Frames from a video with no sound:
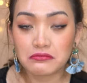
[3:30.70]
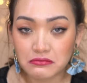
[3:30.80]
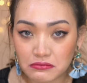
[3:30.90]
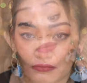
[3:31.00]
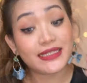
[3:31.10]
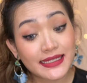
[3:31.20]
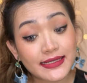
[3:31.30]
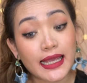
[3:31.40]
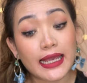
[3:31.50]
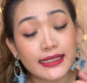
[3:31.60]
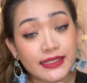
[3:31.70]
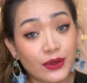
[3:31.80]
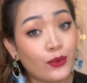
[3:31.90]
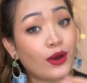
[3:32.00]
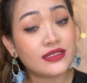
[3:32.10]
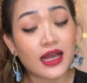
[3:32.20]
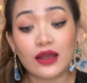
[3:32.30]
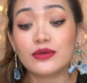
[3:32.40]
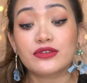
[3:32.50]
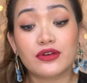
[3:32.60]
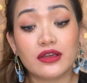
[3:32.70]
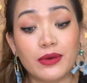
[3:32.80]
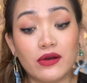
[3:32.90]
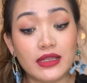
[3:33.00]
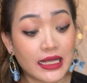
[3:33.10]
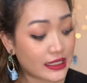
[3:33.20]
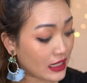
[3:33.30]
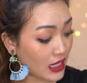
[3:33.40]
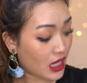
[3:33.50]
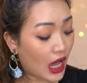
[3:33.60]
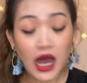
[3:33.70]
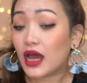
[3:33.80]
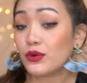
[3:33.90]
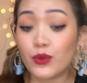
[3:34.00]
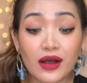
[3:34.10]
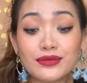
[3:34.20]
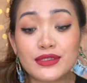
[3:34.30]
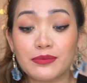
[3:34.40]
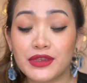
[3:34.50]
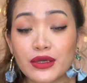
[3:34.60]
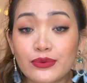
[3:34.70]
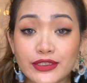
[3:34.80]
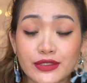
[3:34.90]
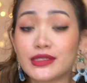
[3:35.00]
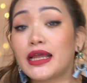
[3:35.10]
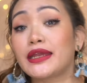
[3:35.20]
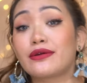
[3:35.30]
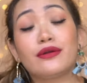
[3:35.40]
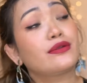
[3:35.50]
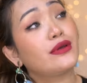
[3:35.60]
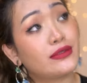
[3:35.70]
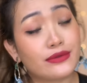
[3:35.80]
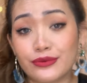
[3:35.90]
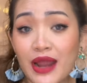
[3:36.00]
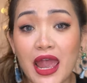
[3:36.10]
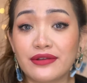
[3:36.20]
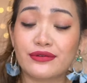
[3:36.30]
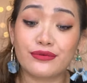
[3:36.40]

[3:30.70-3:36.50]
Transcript: Now this is what I was talking about. Like I want something which is like, you know, red.